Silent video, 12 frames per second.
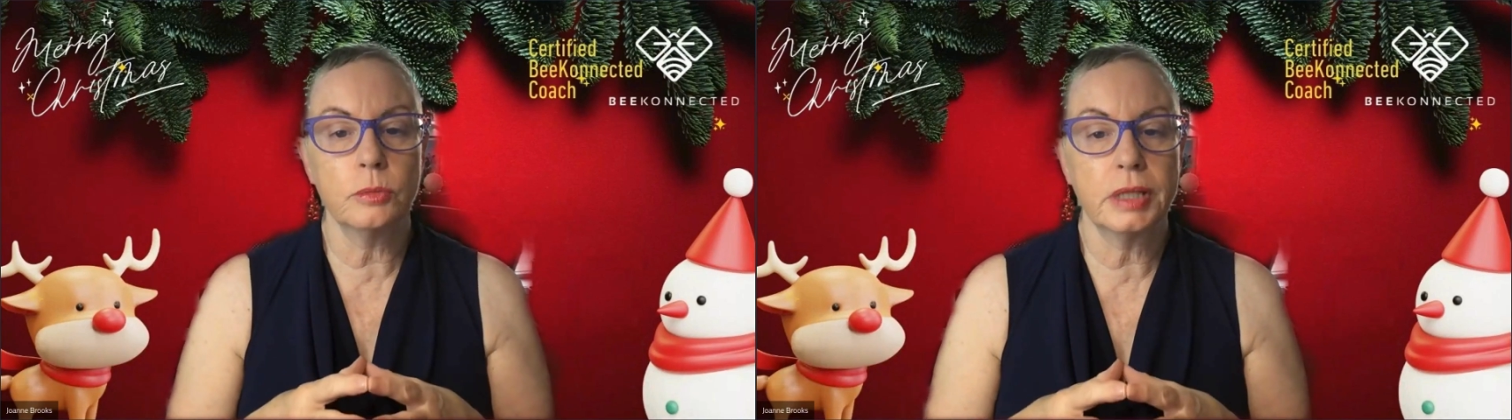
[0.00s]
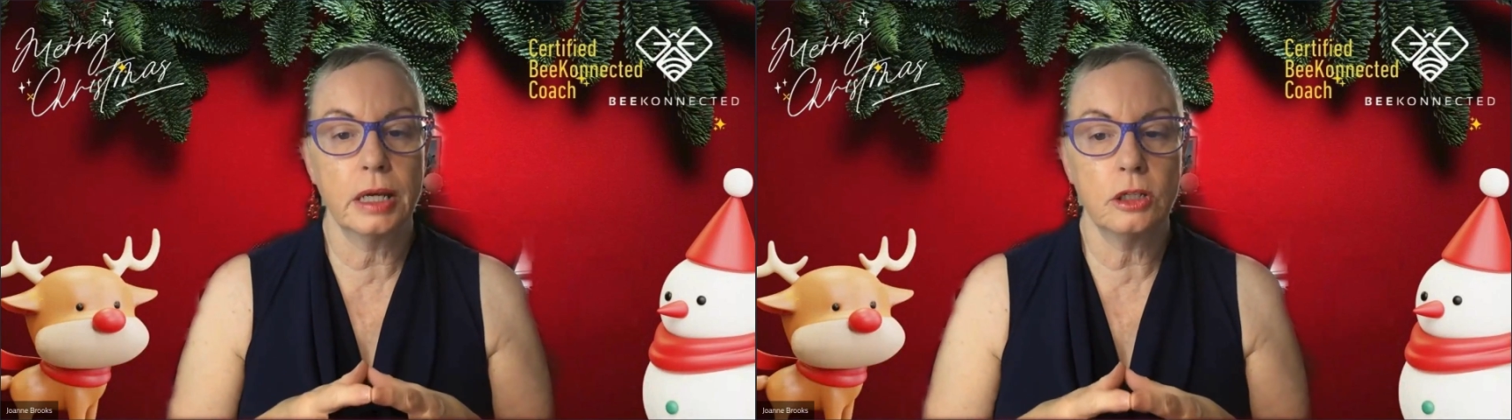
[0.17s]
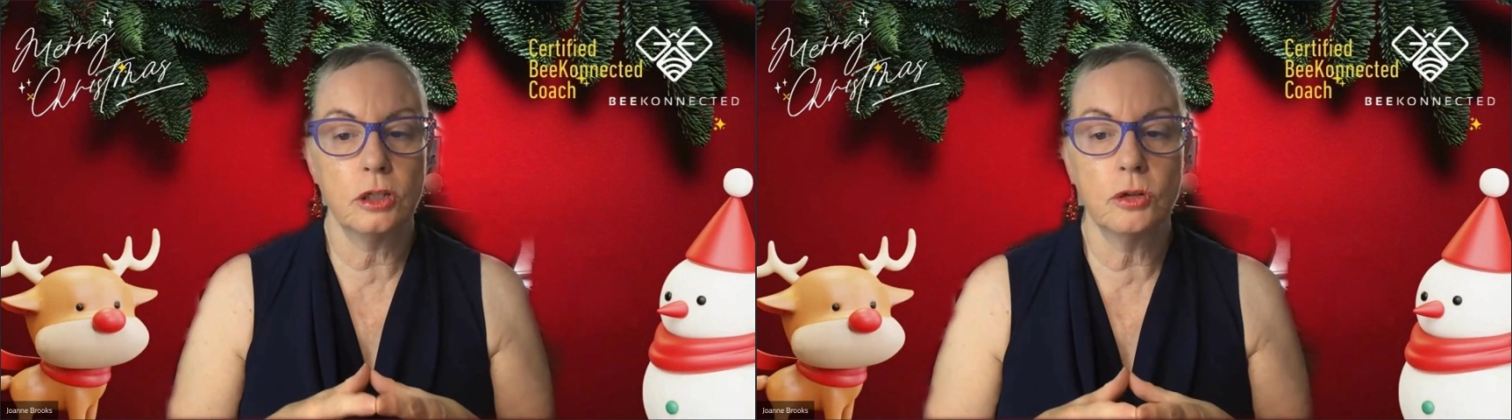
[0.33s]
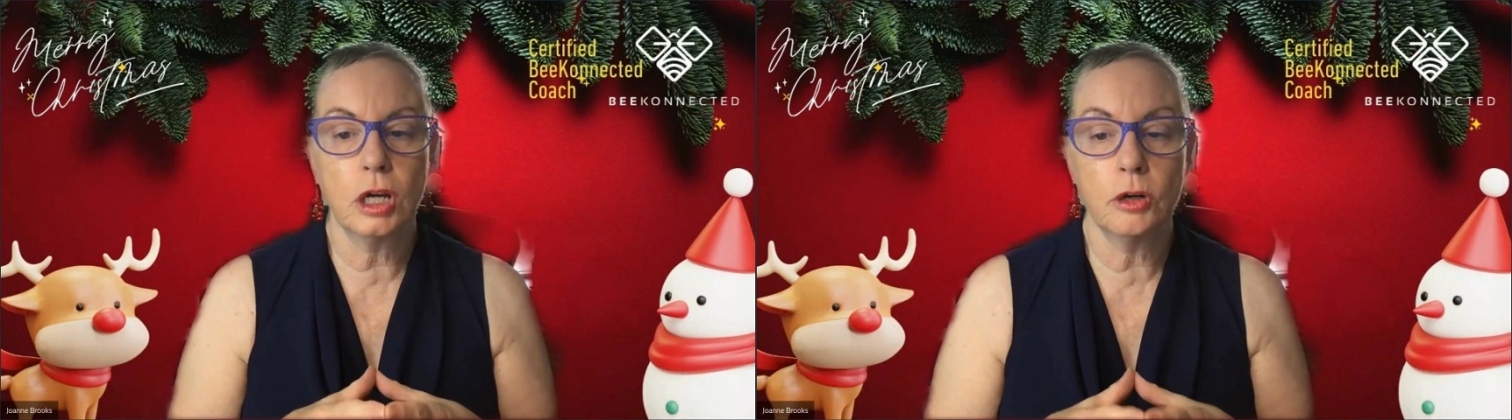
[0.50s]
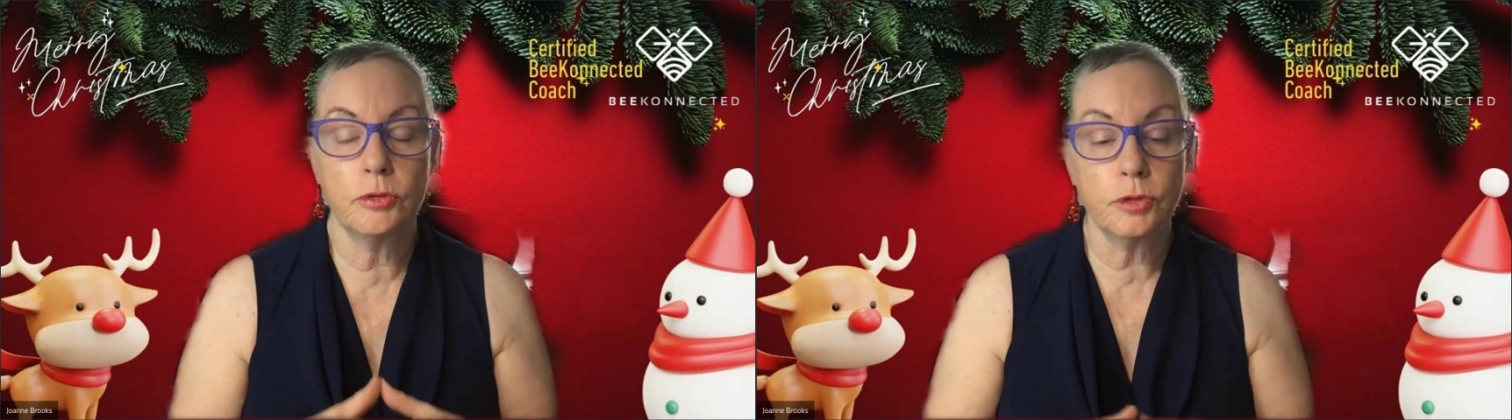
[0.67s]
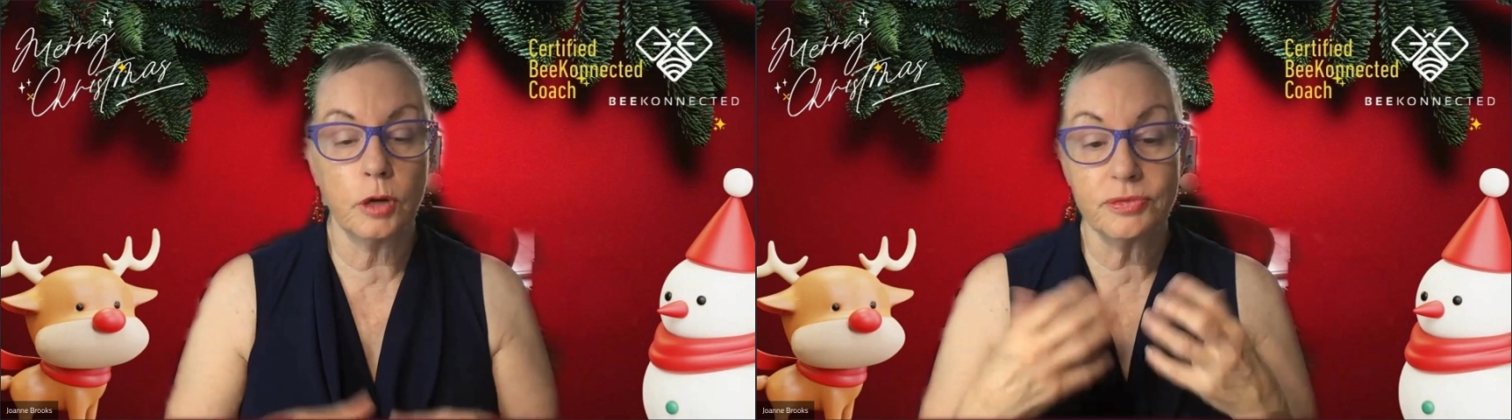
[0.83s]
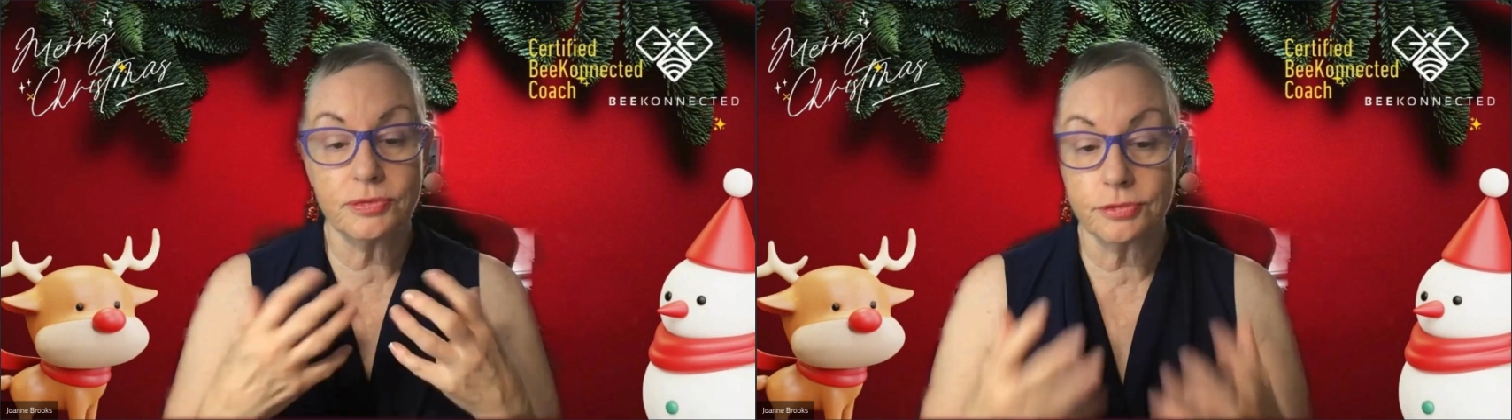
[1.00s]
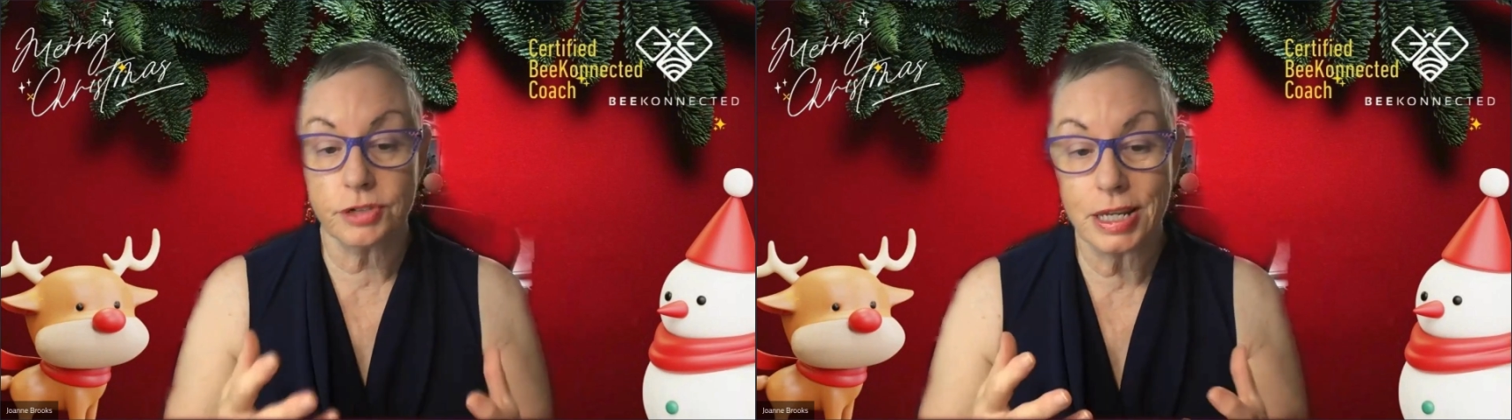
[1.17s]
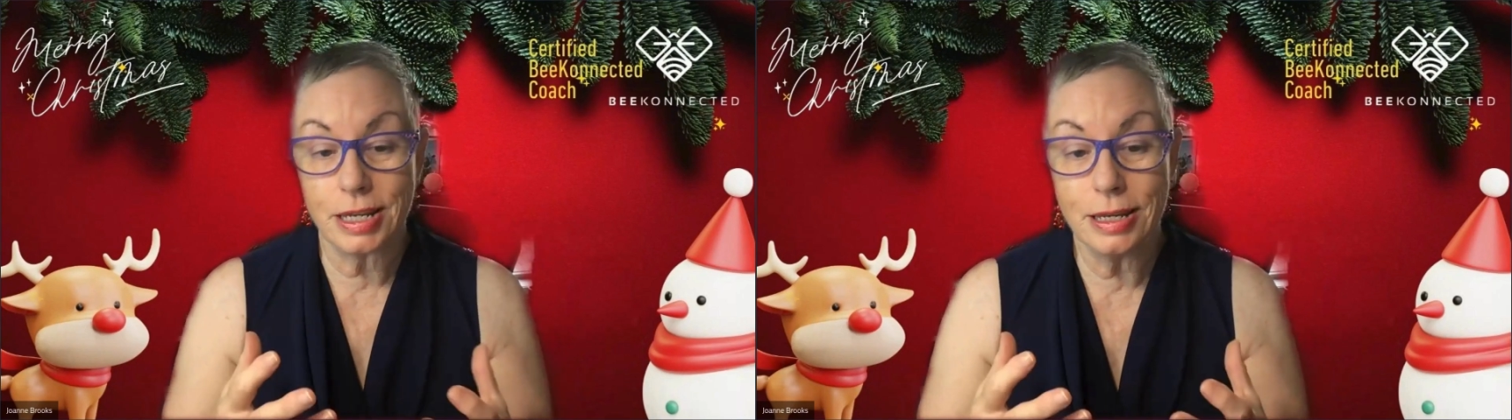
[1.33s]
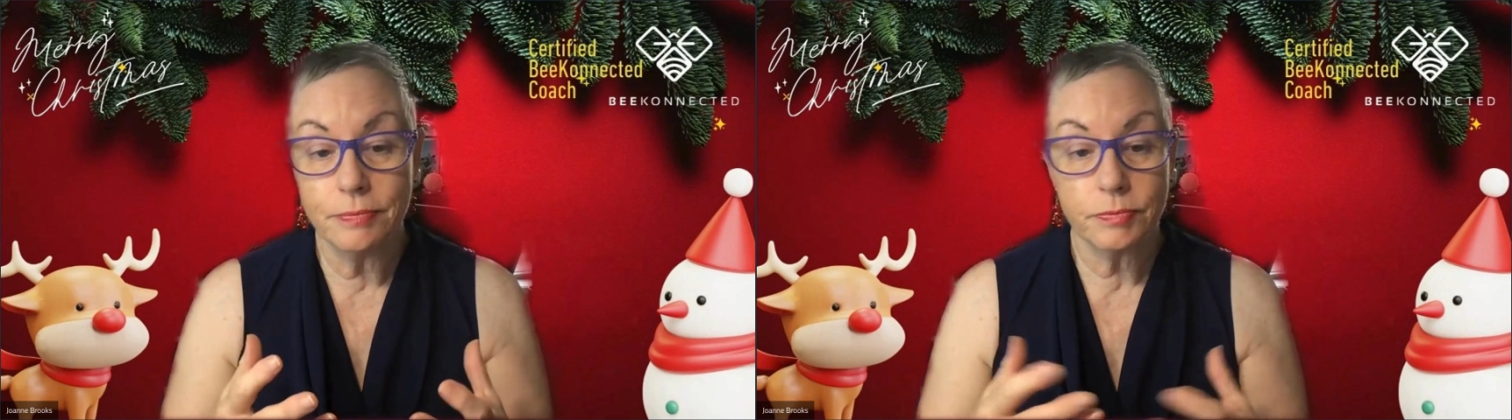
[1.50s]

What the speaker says: that you go from free,